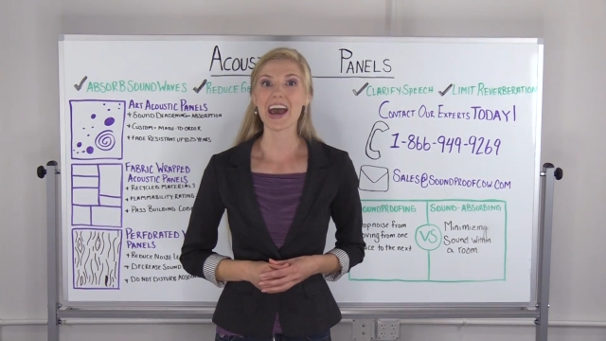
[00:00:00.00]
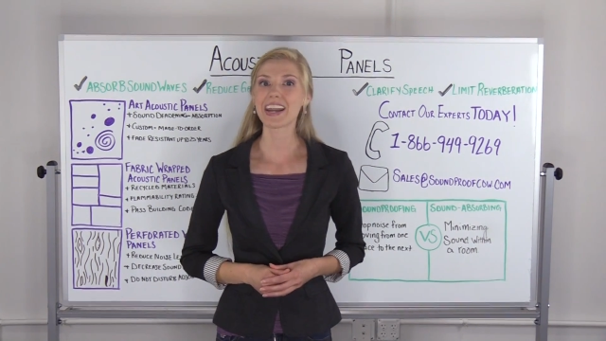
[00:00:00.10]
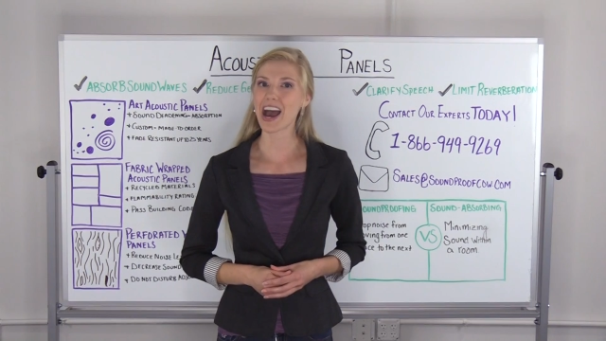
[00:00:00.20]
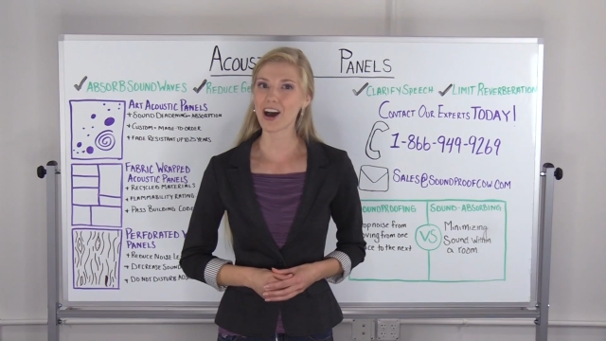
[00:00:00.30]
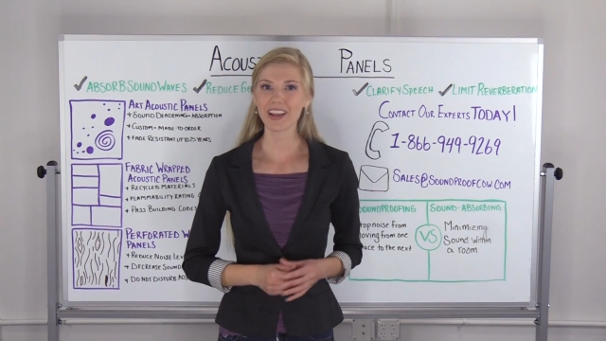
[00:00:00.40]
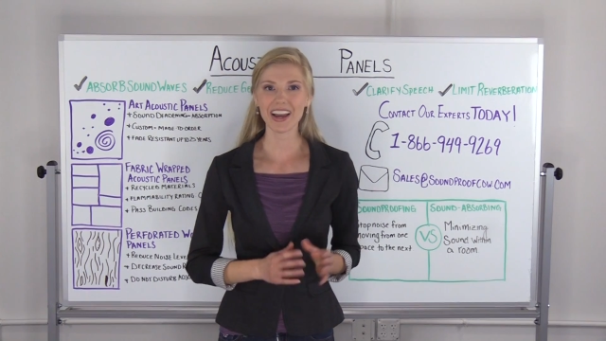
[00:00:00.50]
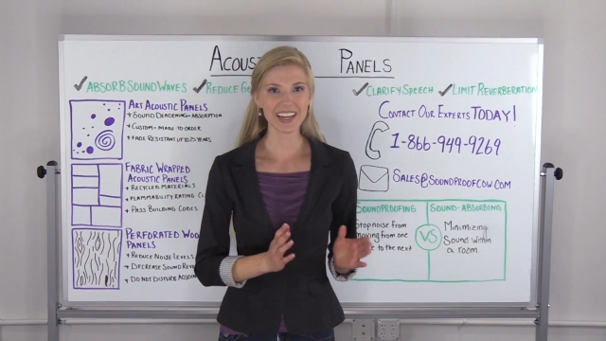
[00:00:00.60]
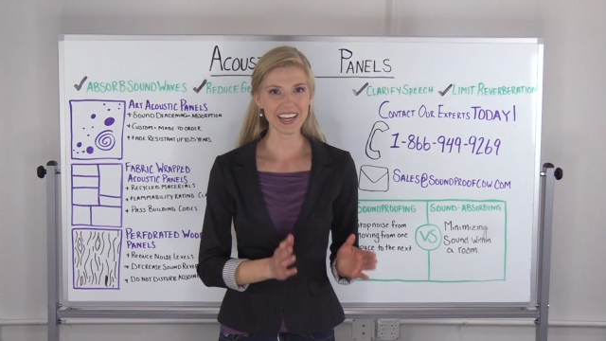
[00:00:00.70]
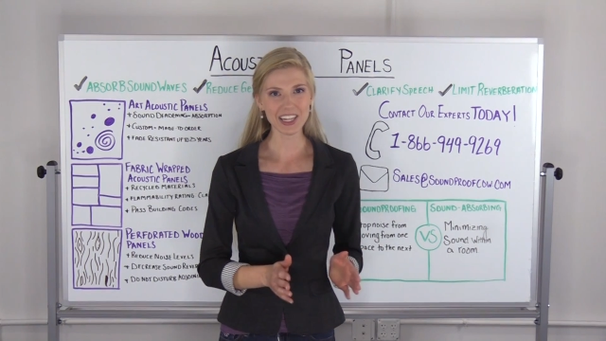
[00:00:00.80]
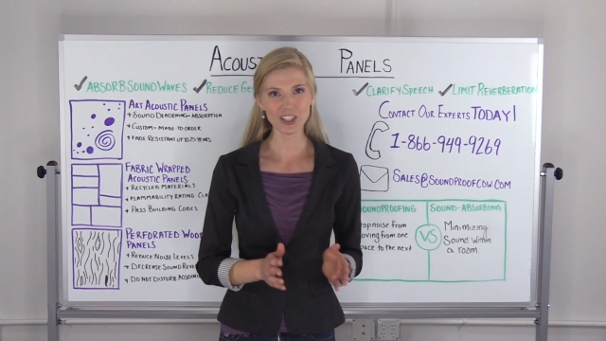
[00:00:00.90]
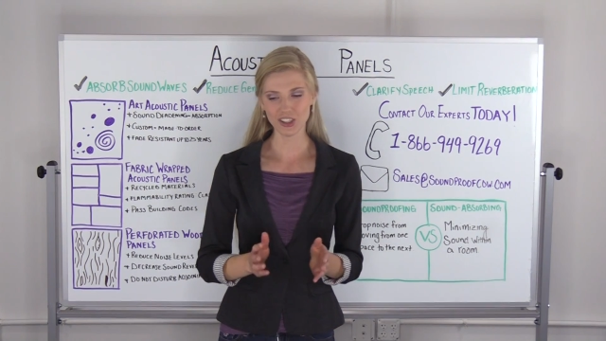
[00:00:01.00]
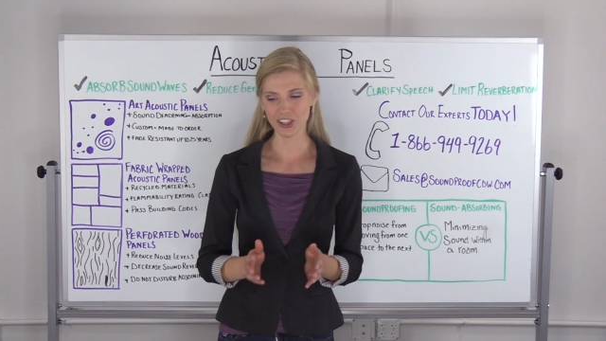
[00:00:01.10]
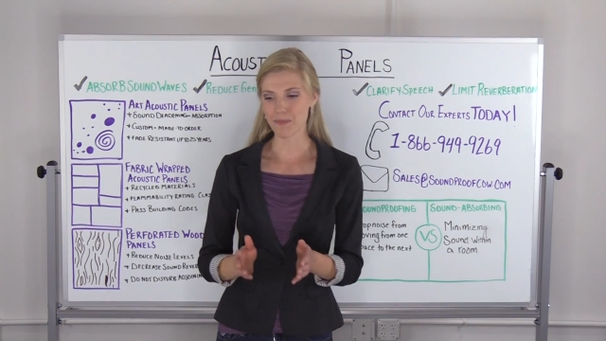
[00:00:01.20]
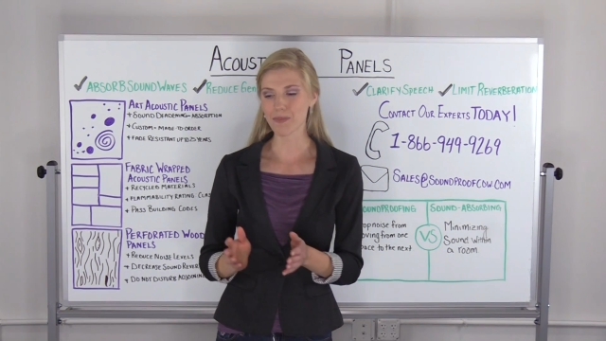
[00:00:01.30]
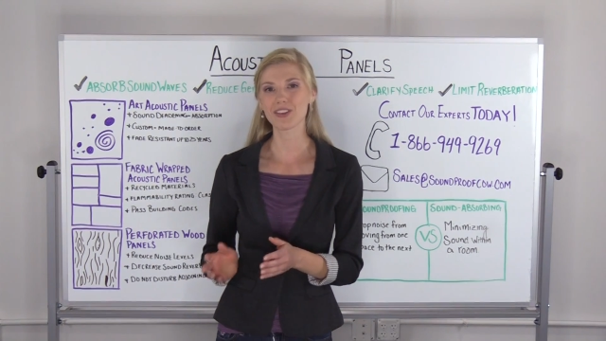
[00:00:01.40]
and outline each
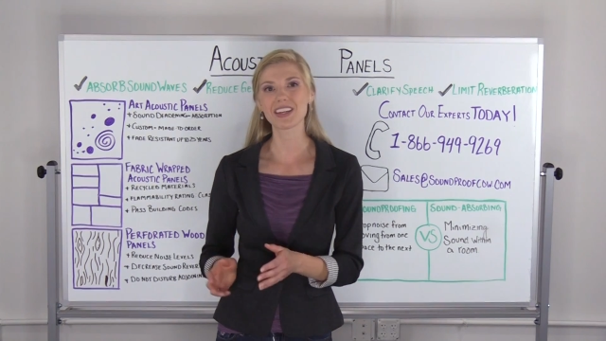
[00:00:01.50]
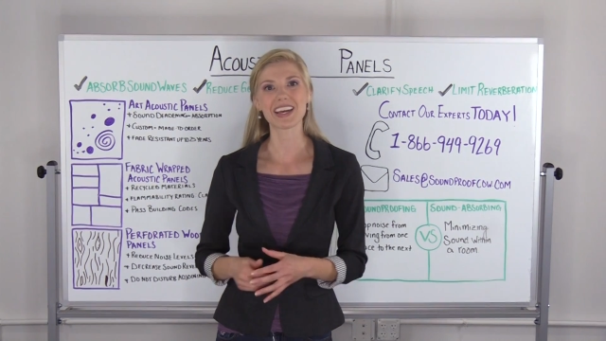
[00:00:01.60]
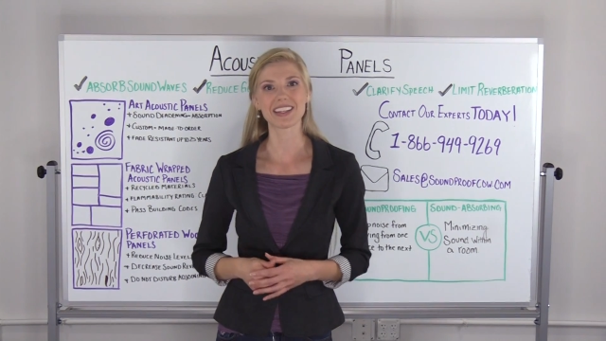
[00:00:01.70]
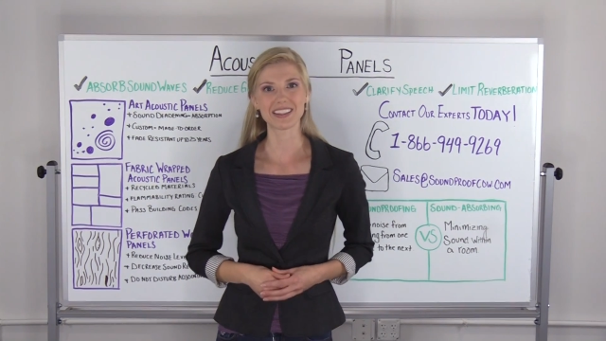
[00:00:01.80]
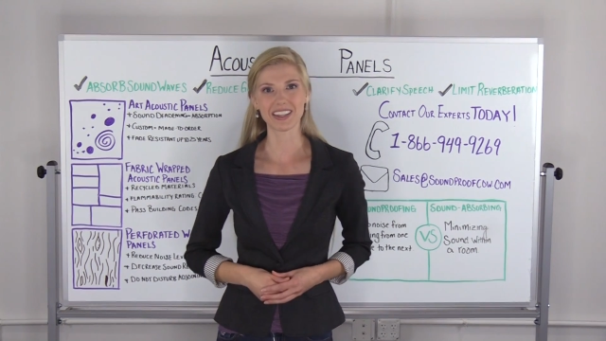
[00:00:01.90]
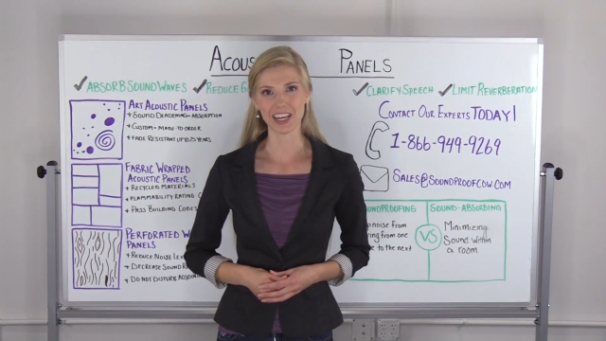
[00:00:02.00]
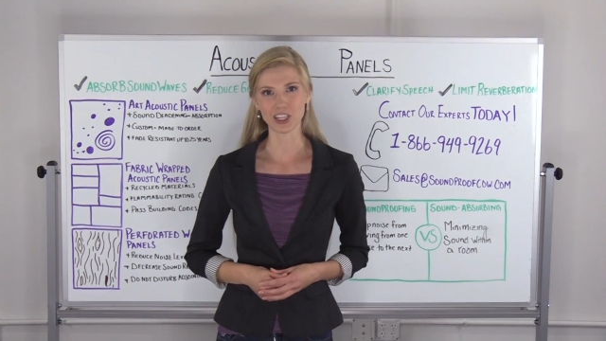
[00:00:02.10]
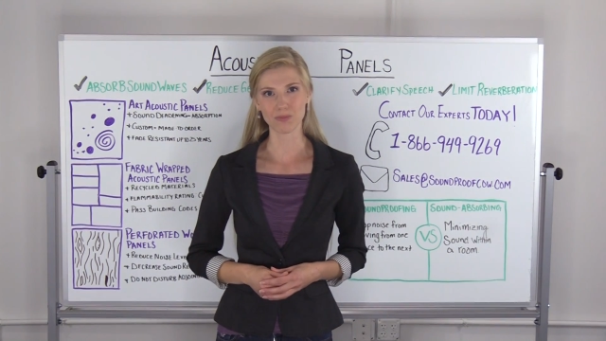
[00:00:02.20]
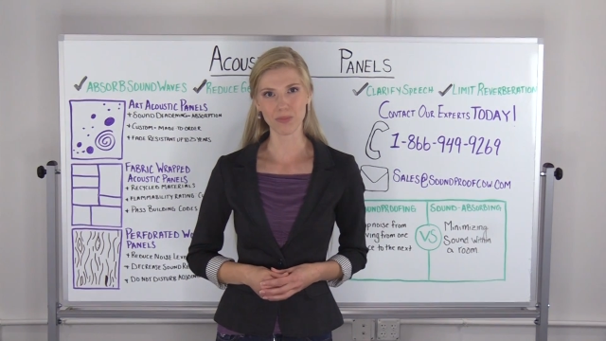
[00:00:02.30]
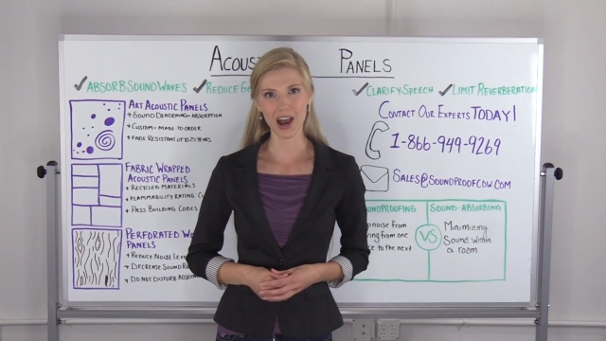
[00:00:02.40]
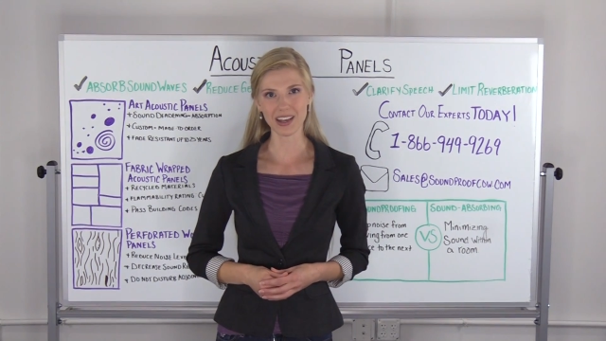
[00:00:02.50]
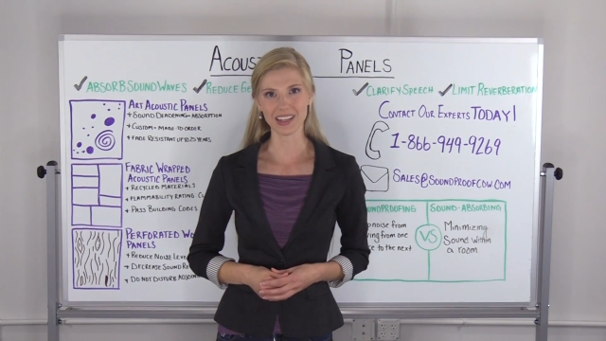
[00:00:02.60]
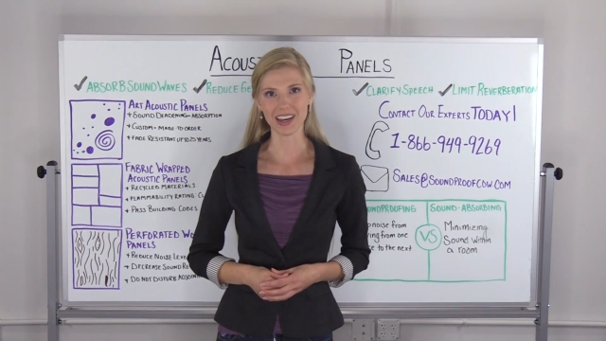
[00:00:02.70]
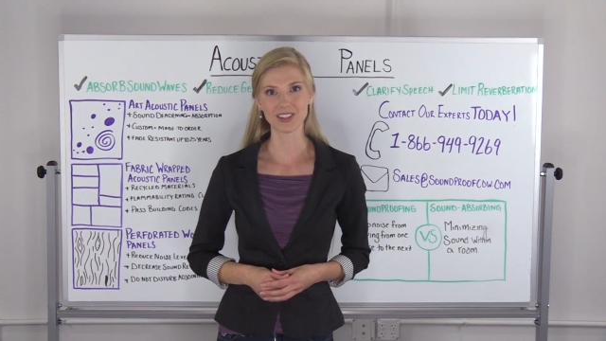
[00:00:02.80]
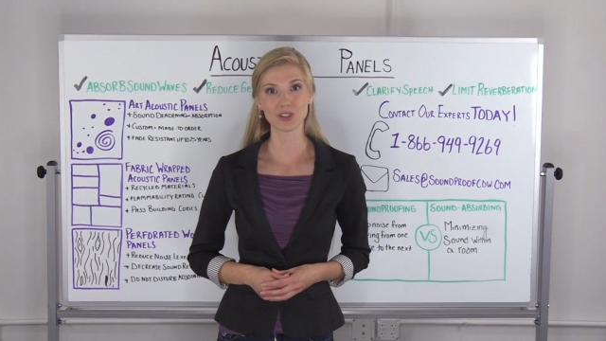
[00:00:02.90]
step of the installation process